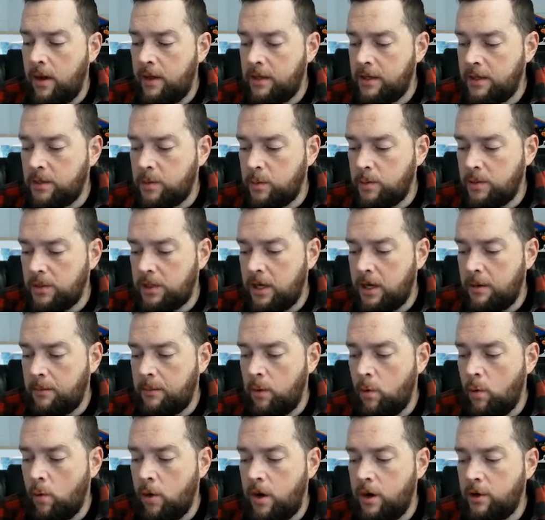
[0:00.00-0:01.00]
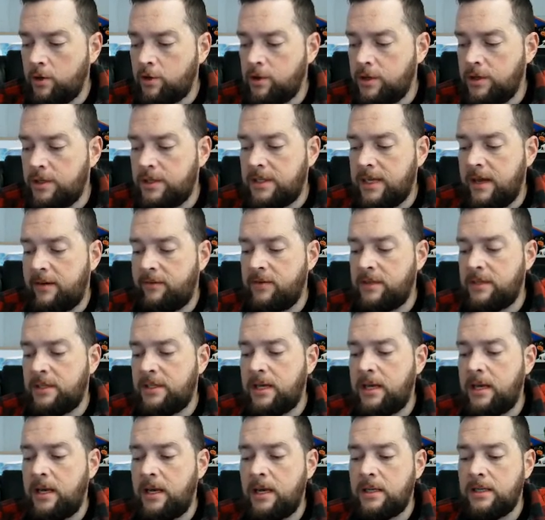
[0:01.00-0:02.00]
this one's going to be
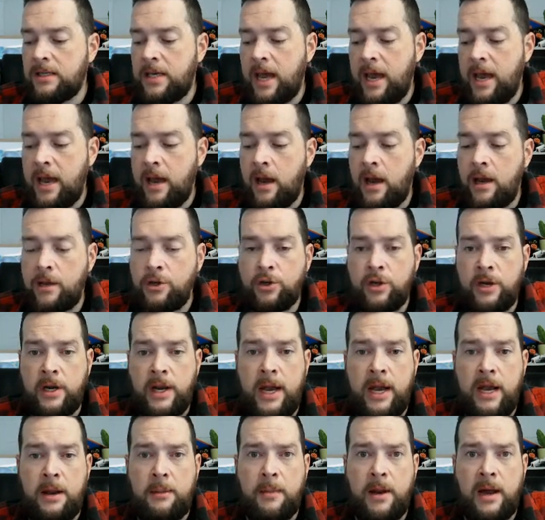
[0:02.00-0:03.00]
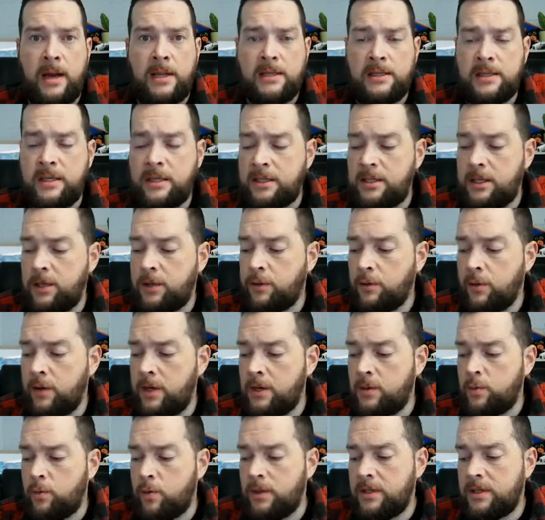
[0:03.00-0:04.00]
117 because 180 minus 63
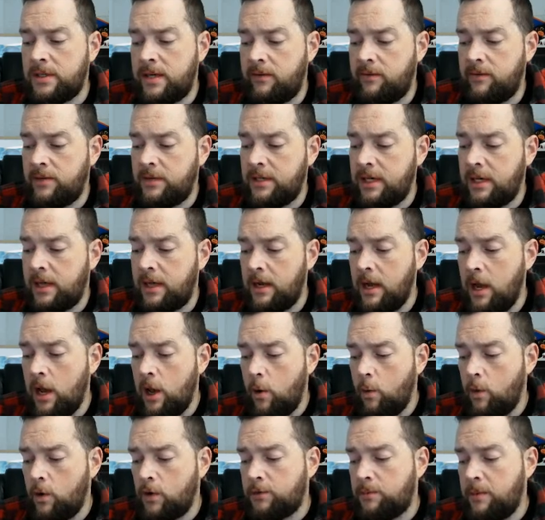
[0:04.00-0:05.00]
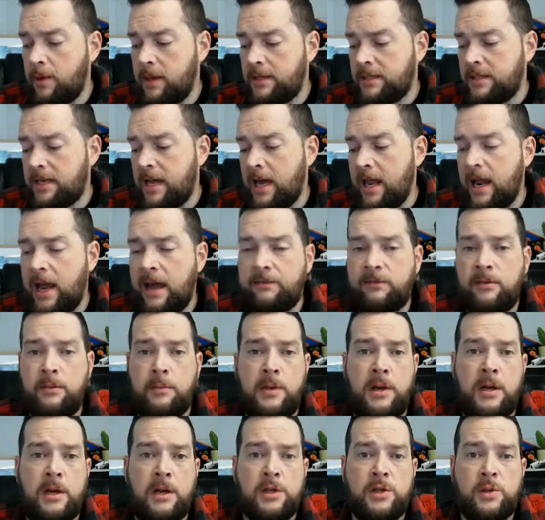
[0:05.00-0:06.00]
is 117, which makes that have to
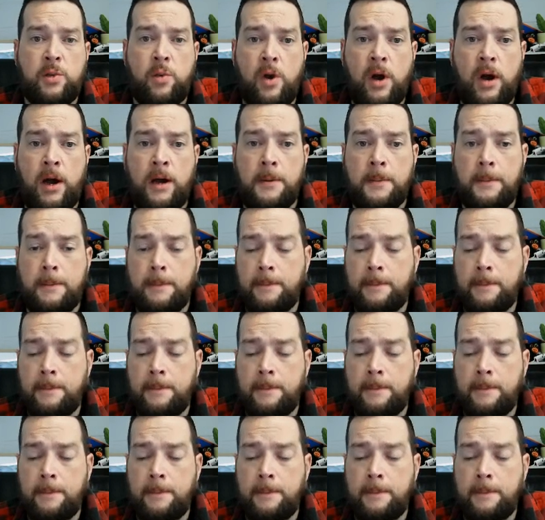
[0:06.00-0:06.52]
be it as well,